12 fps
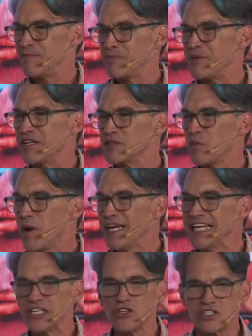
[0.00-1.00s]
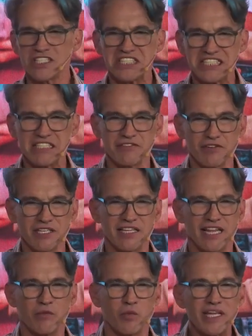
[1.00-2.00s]
Because when it looks different
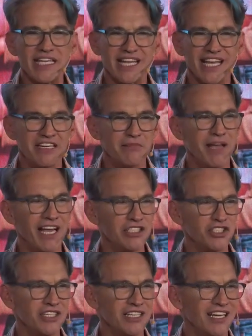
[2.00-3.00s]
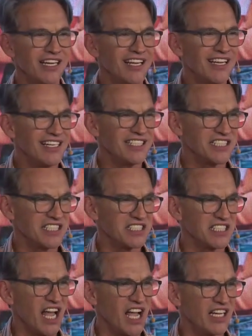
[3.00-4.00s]
than we can imagine, it's a
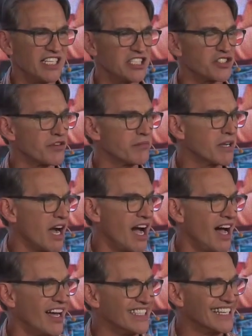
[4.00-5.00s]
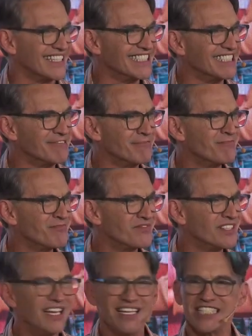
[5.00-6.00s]
sign it's from God.
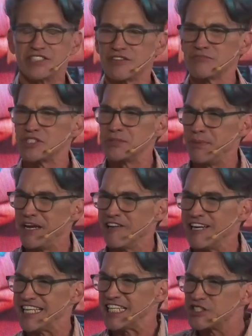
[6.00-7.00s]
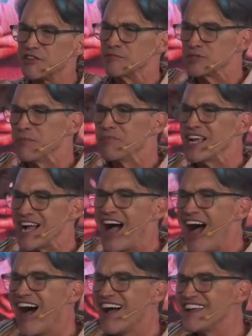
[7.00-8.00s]
It's from Spirit. It's from something
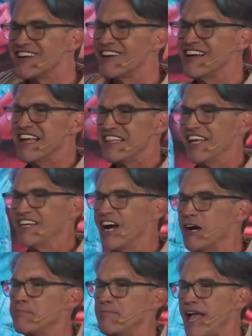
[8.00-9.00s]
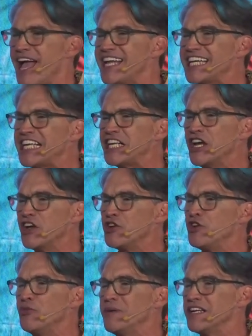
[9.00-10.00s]
higher than our petty
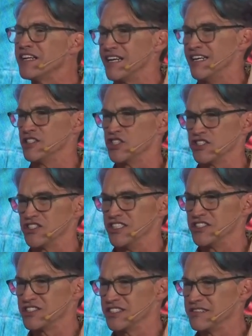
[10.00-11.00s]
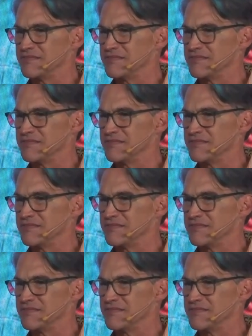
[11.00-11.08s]
human consciousness,